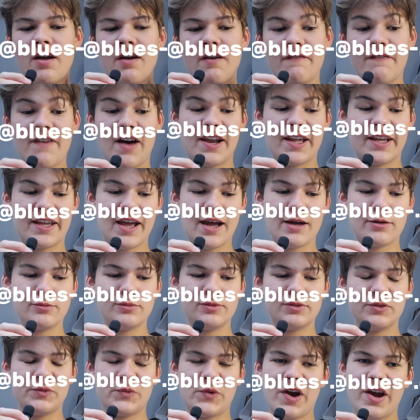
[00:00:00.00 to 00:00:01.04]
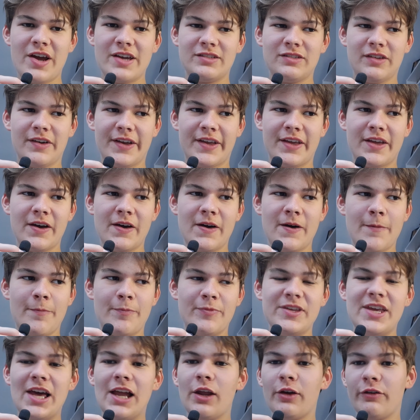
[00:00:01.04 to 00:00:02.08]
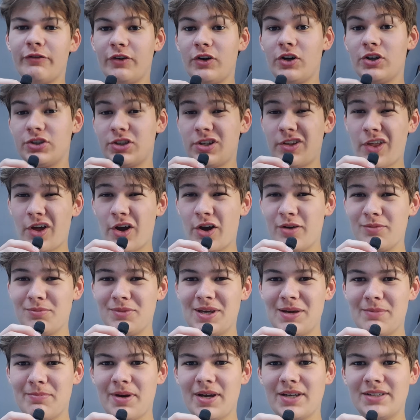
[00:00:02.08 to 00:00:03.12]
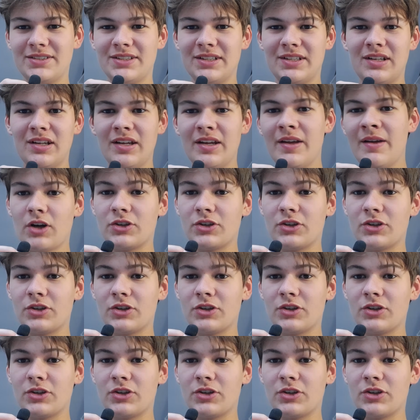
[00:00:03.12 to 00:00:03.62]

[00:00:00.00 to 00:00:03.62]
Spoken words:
fan account where it's like a yellow version of the home kit basically.